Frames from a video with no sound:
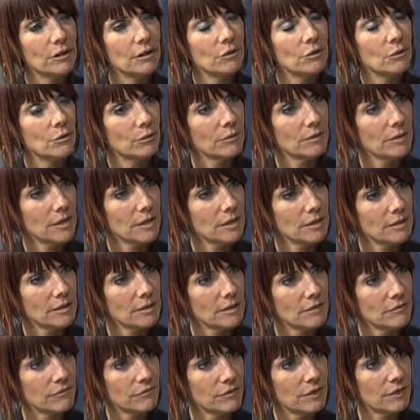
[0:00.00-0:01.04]
loan
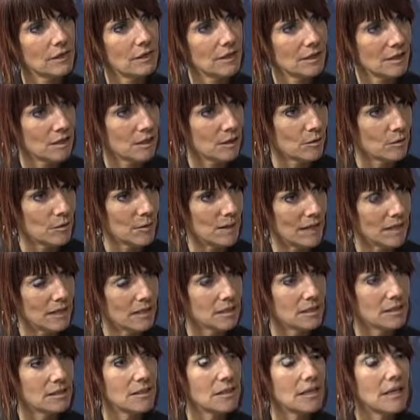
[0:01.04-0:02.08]
losses for the Canadian
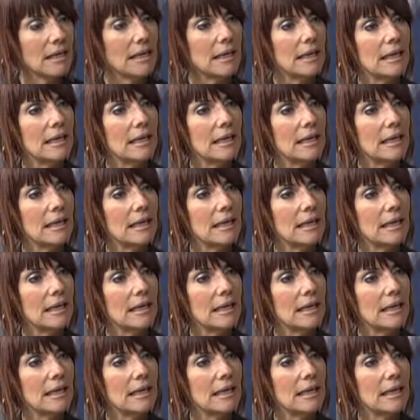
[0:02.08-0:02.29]
banks